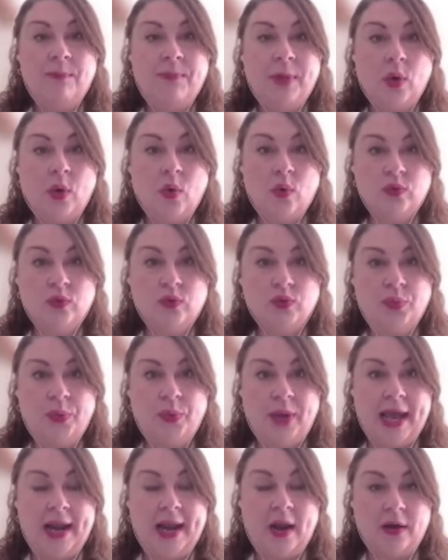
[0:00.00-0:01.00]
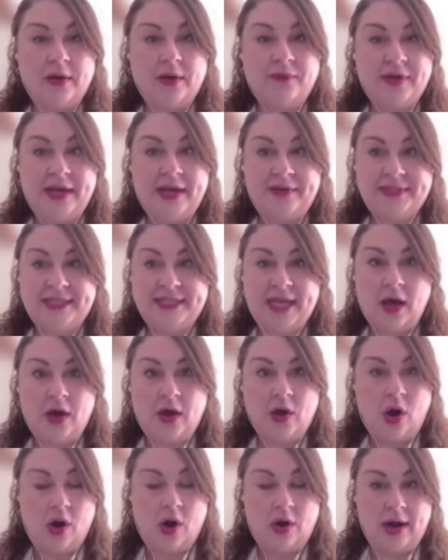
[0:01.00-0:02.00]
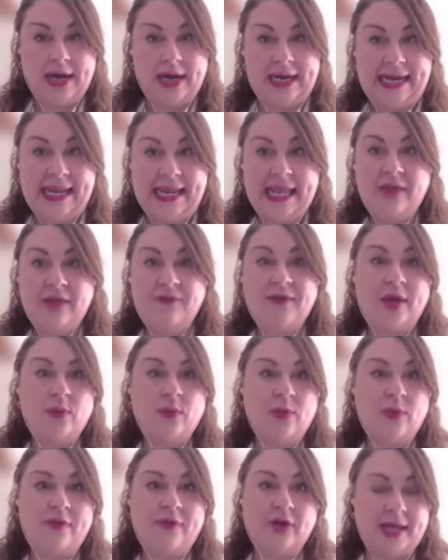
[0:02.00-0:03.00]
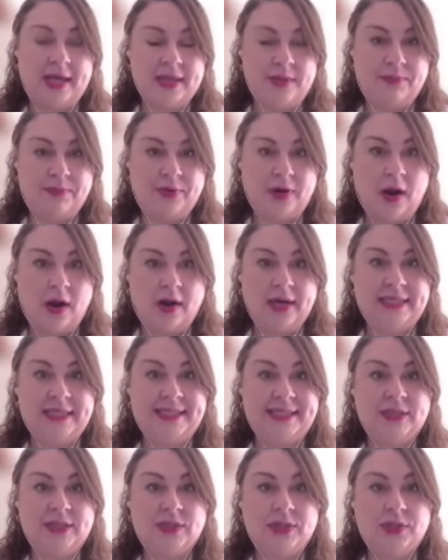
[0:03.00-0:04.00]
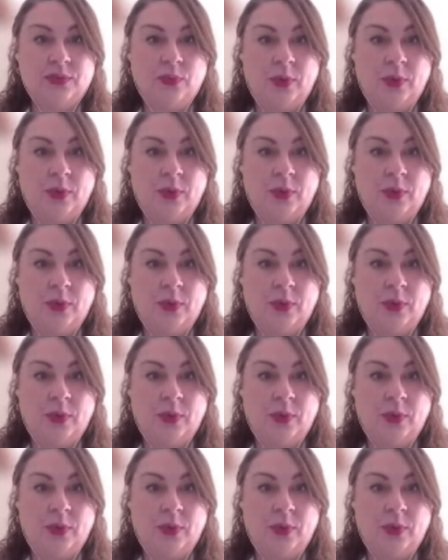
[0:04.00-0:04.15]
because a lot of us are on leave and we've got other priorities.